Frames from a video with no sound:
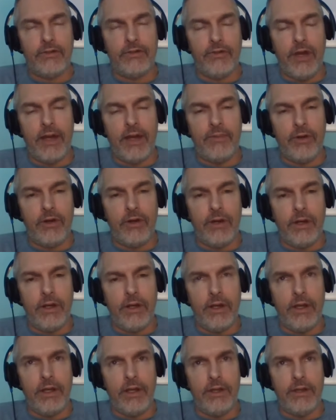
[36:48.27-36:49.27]
grammar
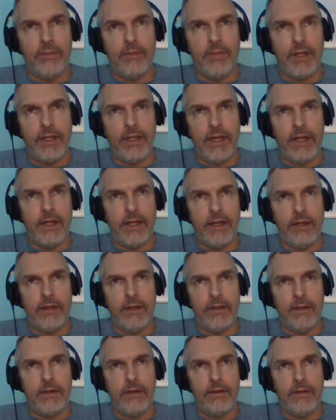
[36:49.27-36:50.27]
in the beginning